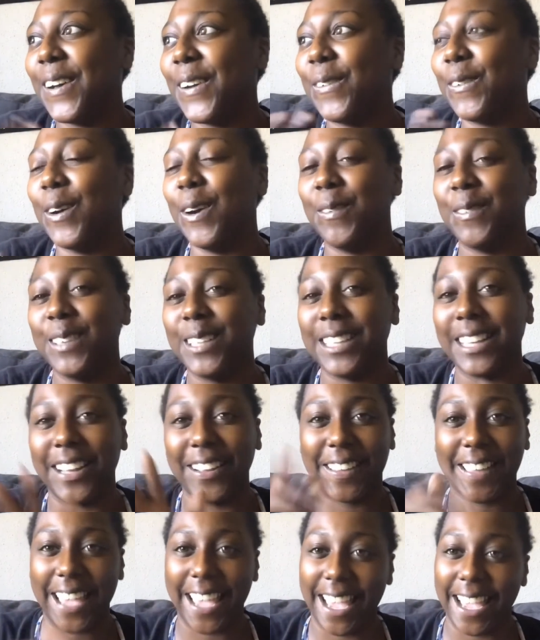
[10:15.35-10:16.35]
Well,
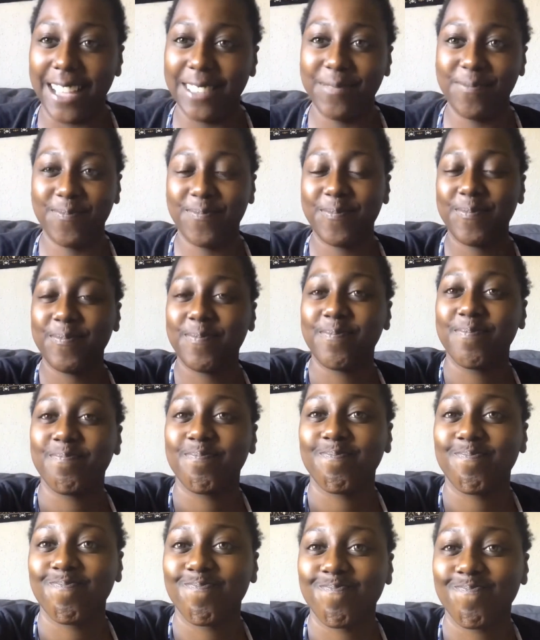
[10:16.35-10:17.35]
okay.
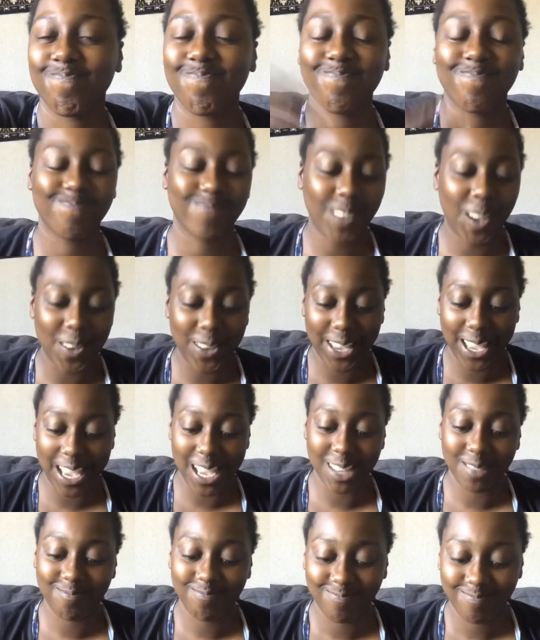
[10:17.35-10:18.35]

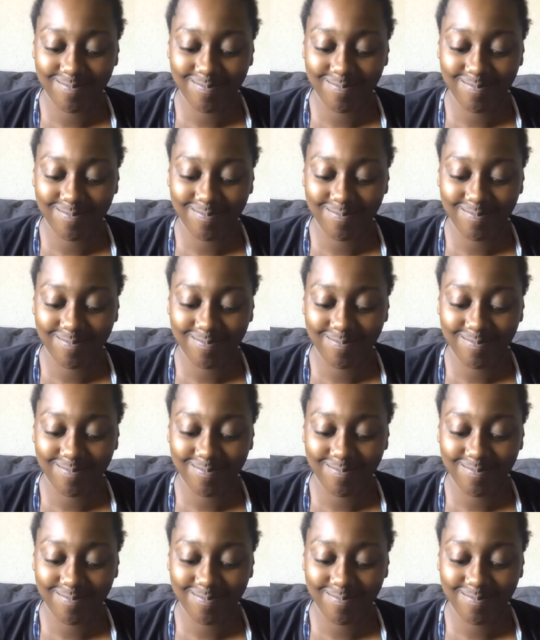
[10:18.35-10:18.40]
Okay.